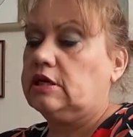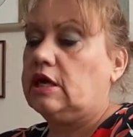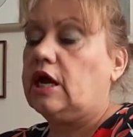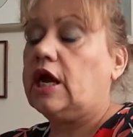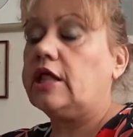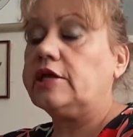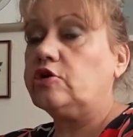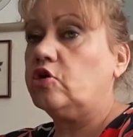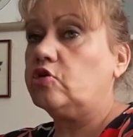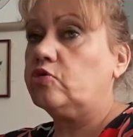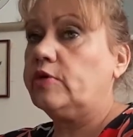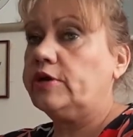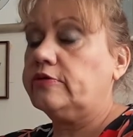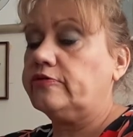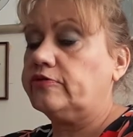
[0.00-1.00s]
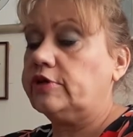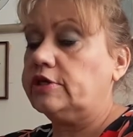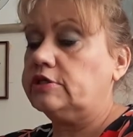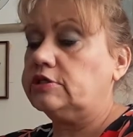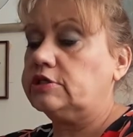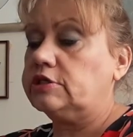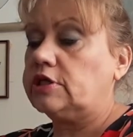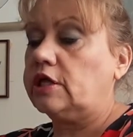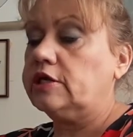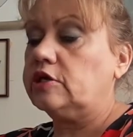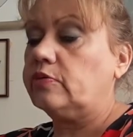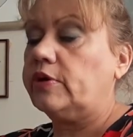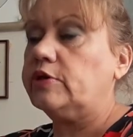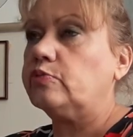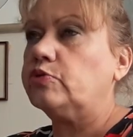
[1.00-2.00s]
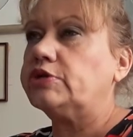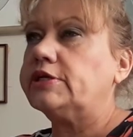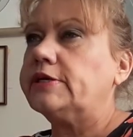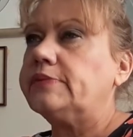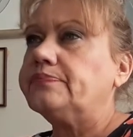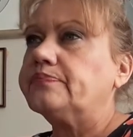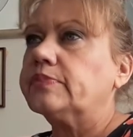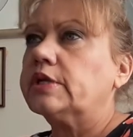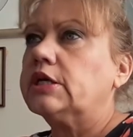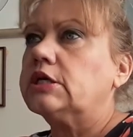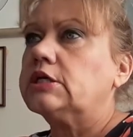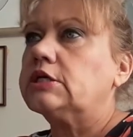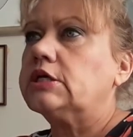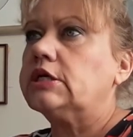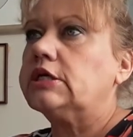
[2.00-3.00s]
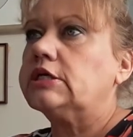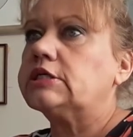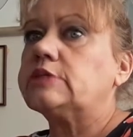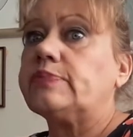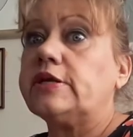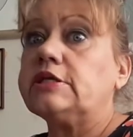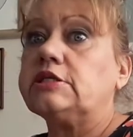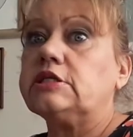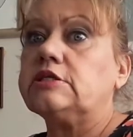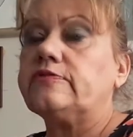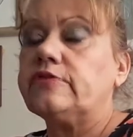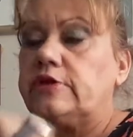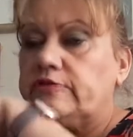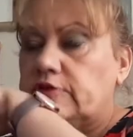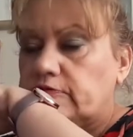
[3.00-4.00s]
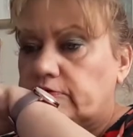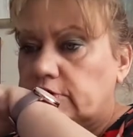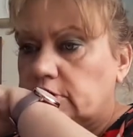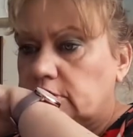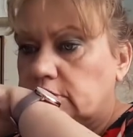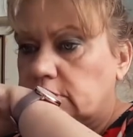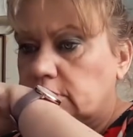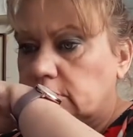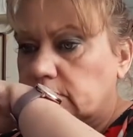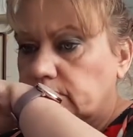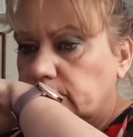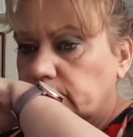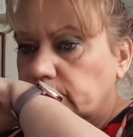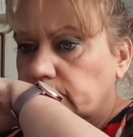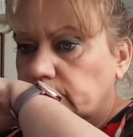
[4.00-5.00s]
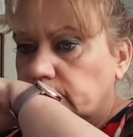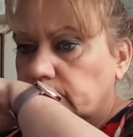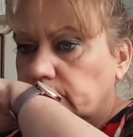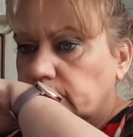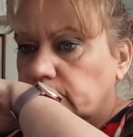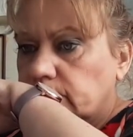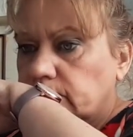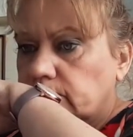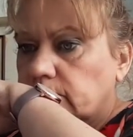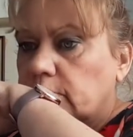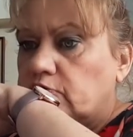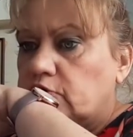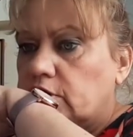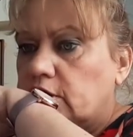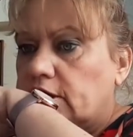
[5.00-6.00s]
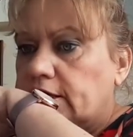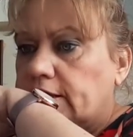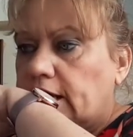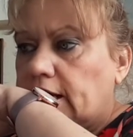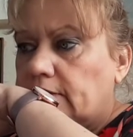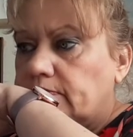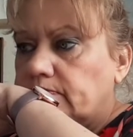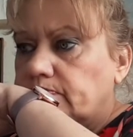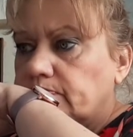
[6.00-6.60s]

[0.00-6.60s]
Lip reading: I like oriental fragrances. I like quite woody, spices fragrances. Really like that.